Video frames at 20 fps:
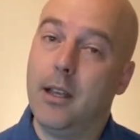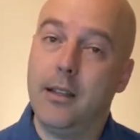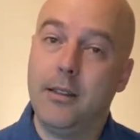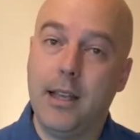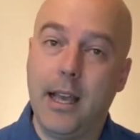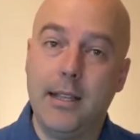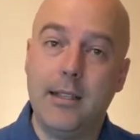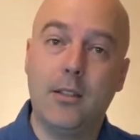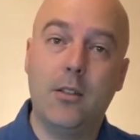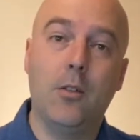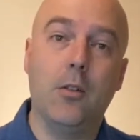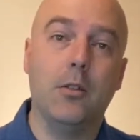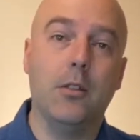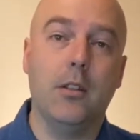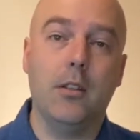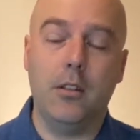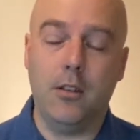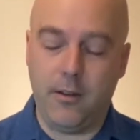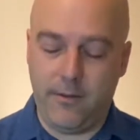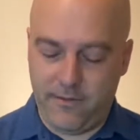and that's
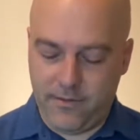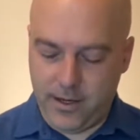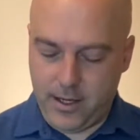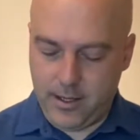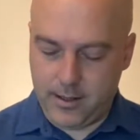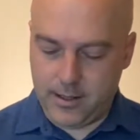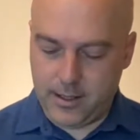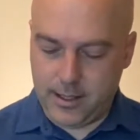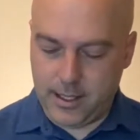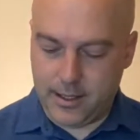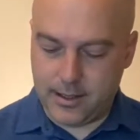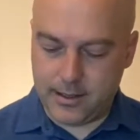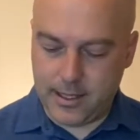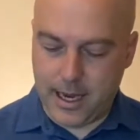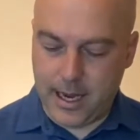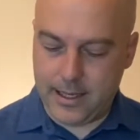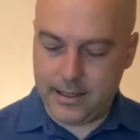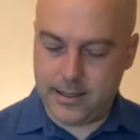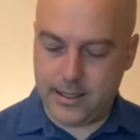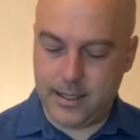causing you fears and
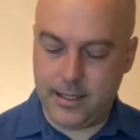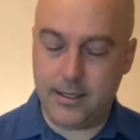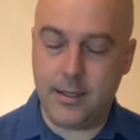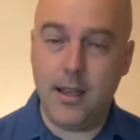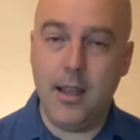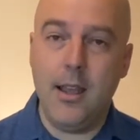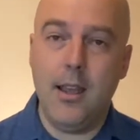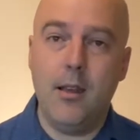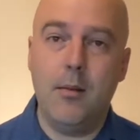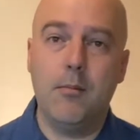anxieties.